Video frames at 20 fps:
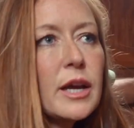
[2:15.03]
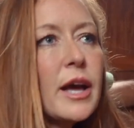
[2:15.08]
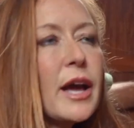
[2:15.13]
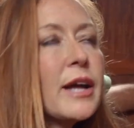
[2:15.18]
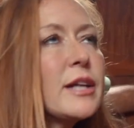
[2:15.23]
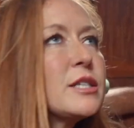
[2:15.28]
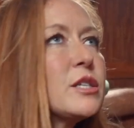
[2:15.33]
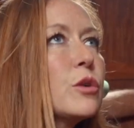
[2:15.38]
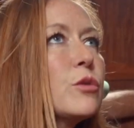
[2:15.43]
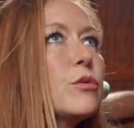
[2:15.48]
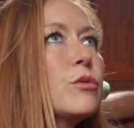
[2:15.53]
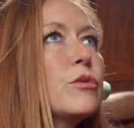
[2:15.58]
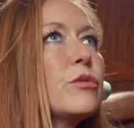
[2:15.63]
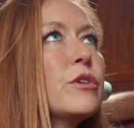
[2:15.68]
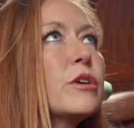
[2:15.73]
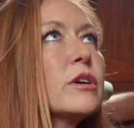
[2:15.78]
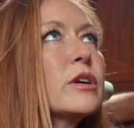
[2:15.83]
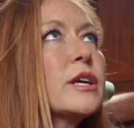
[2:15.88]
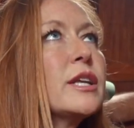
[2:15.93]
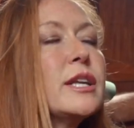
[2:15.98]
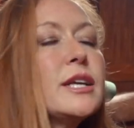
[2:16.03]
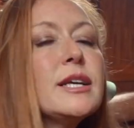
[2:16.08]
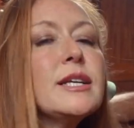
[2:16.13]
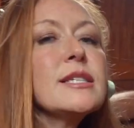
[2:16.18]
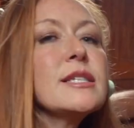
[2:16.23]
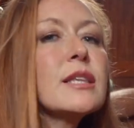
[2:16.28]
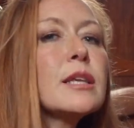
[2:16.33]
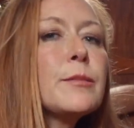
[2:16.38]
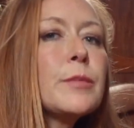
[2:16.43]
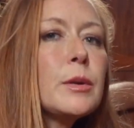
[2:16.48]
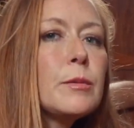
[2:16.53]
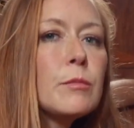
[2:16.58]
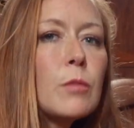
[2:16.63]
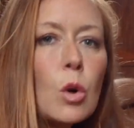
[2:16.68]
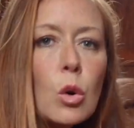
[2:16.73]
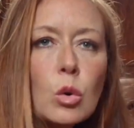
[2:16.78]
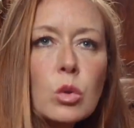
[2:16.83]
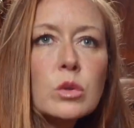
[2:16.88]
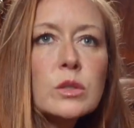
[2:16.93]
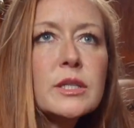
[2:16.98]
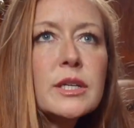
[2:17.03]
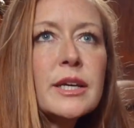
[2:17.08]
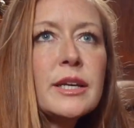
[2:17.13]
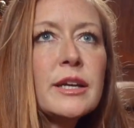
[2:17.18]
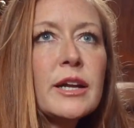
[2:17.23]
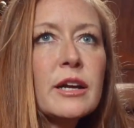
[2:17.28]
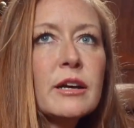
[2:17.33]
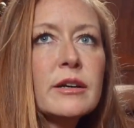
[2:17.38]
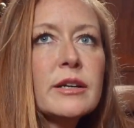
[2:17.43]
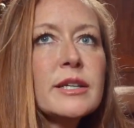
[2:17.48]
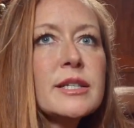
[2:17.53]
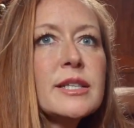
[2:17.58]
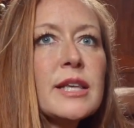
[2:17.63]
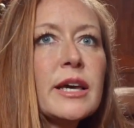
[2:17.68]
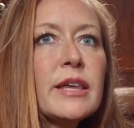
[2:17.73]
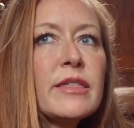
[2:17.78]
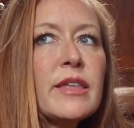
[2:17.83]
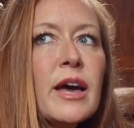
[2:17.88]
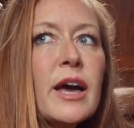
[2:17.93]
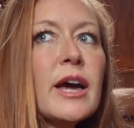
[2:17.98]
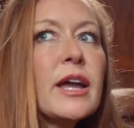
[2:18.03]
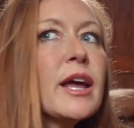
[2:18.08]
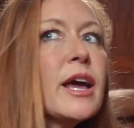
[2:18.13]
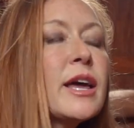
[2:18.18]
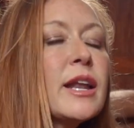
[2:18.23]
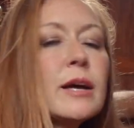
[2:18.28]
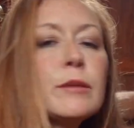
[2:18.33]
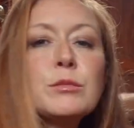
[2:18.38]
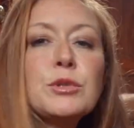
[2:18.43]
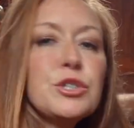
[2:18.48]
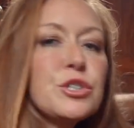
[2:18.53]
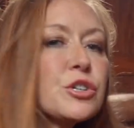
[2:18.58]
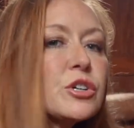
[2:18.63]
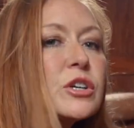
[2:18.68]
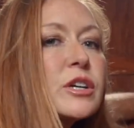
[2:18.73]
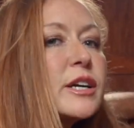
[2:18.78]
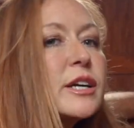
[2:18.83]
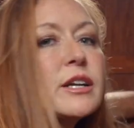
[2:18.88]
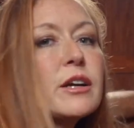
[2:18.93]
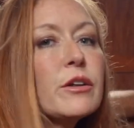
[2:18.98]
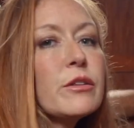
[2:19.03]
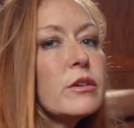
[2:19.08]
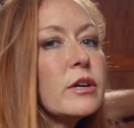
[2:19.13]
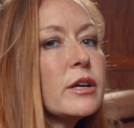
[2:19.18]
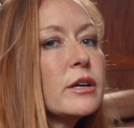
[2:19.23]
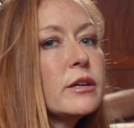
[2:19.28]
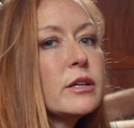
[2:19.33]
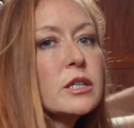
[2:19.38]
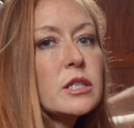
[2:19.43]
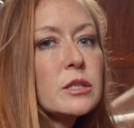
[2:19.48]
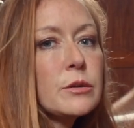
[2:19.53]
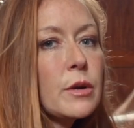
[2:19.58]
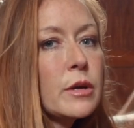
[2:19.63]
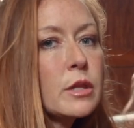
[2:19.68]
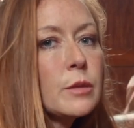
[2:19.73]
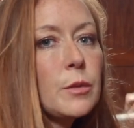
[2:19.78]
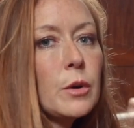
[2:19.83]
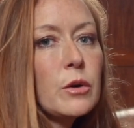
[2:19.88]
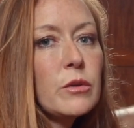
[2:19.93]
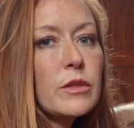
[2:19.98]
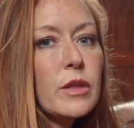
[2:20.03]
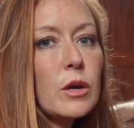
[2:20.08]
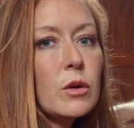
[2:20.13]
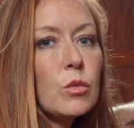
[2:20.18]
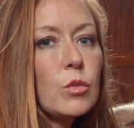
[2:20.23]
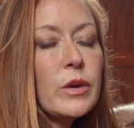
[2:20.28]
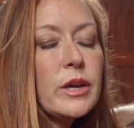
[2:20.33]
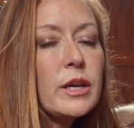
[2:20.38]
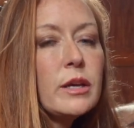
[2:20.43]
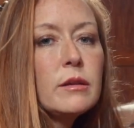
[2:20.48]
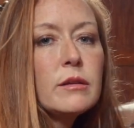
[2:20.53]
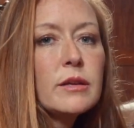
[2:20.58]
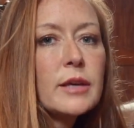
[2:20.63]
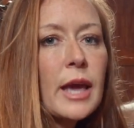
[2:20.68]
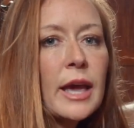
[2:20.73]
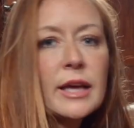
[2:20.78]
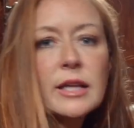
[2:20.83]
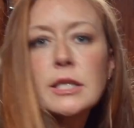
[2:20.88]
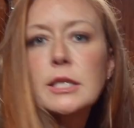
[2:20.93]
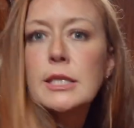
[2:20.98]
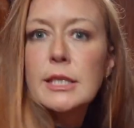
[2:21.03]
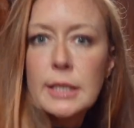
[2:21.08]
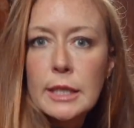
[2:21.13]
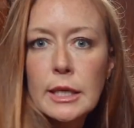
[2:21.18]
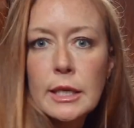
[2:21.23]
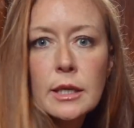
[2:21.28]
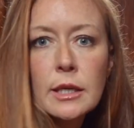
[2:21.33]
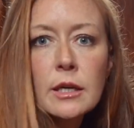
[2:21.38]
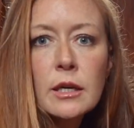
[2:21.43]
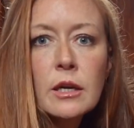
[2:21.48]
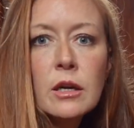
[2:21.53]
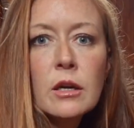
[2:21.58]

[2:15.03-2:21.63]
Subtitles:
And so there can easily be mold in areas like that, and I'm sure in other areas around the boat that we can't see.